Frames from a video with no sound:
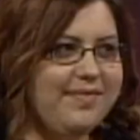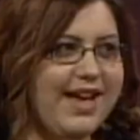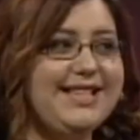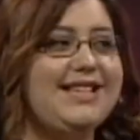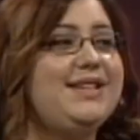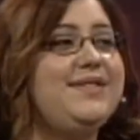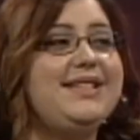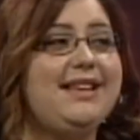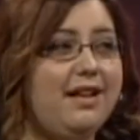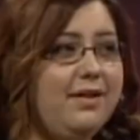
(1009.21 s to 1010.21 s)
a sense of
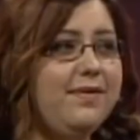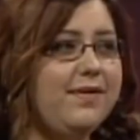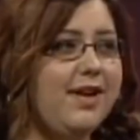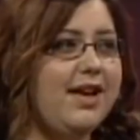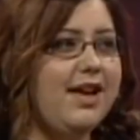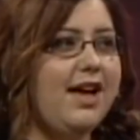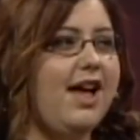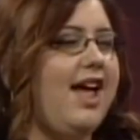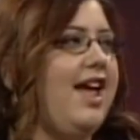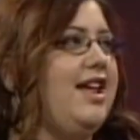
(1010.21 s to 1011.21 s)
self,
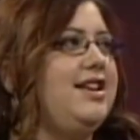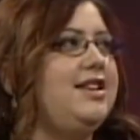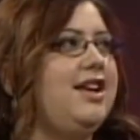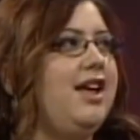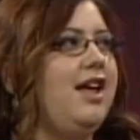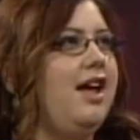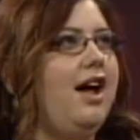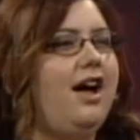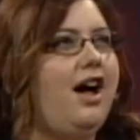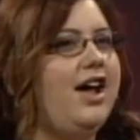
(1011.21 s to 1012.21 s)
and
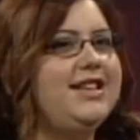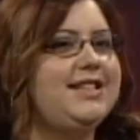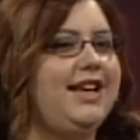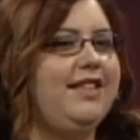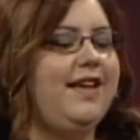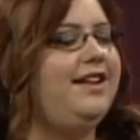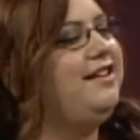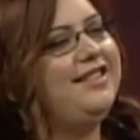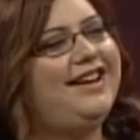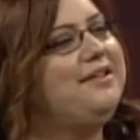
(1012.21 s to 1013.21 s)
honestly, they
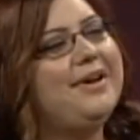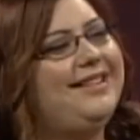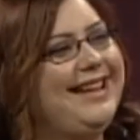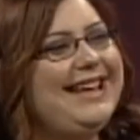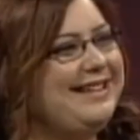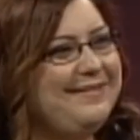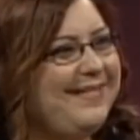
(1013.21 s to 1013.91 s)
didn't want to leave,